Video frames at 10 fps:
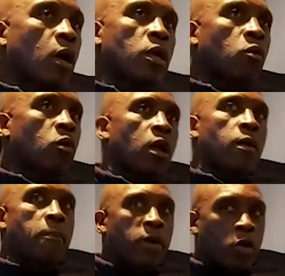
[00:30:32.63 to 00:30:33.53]
No, I didn't want
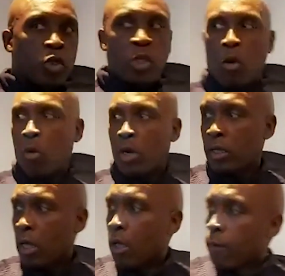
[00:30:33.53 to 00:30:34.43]
that because you know what?
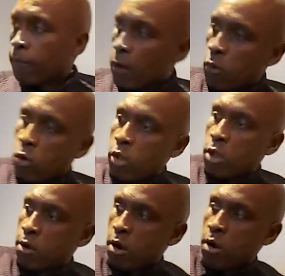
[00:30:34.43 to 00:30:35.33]
I
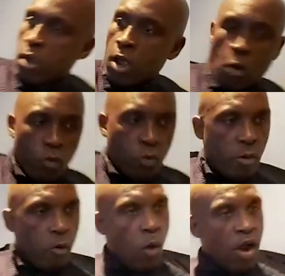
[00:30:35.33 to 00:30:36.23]
want all my
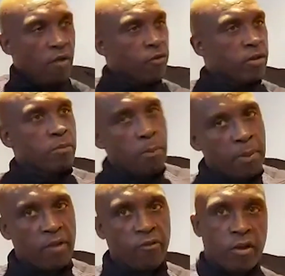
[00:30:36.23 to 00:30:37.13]
white friends and my
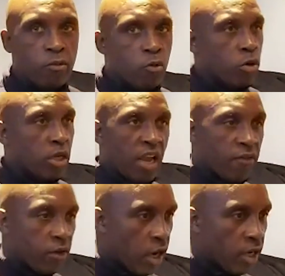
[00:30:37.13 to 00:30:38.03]
black friends we all
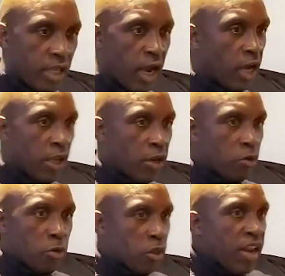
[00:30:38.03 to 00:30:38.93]
together. I did
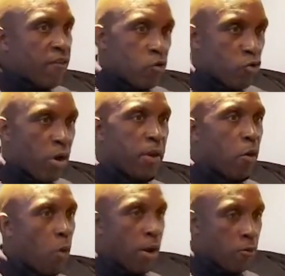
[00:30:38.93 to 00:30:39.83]
because I never grew up that
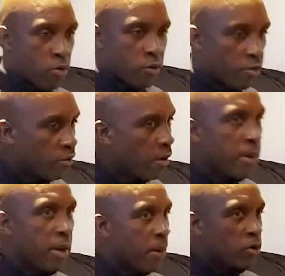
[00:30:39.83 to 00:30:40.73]
way. I'm
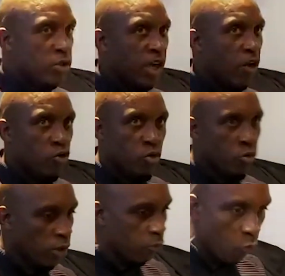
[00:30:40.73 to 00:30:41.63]
in a multicultural.
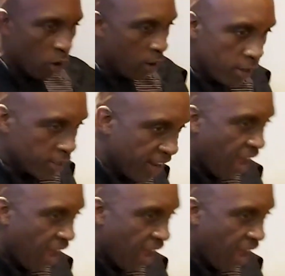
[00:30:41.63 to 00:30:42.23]
Didn't